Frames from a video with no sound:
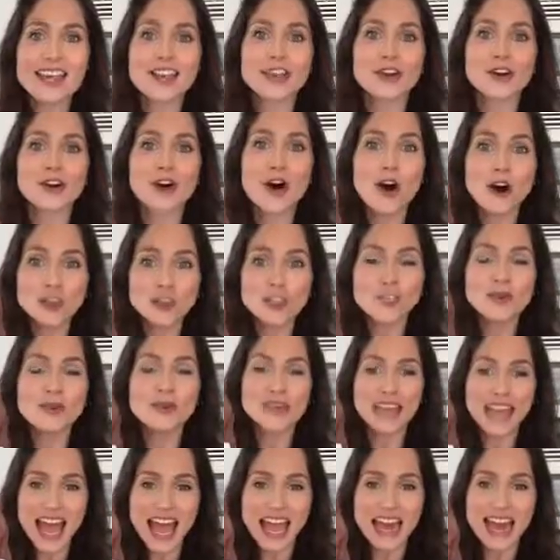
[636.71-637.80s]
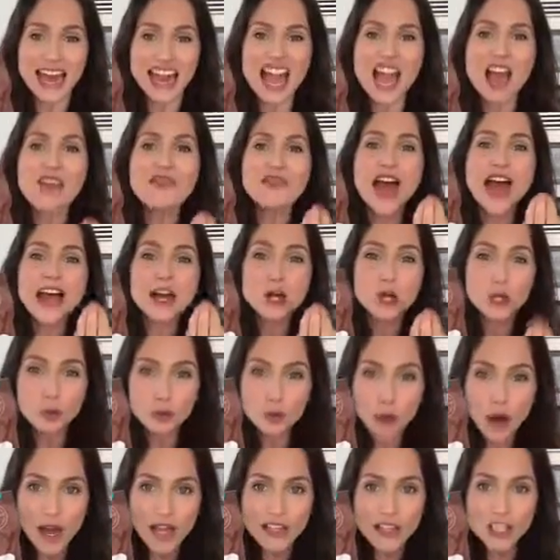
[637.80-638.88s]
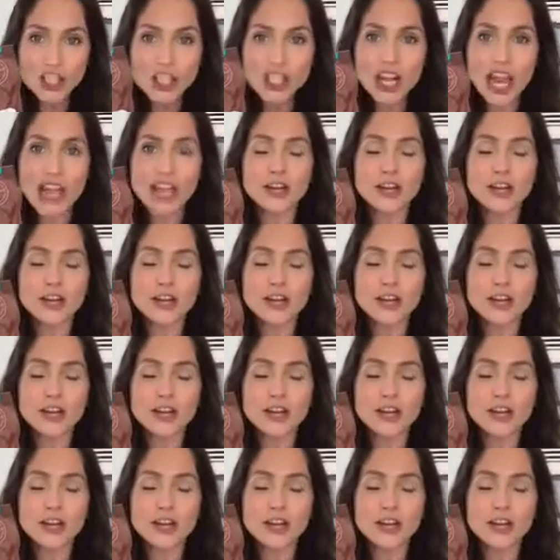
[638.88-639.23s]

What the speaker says: and you're also getting that crunch,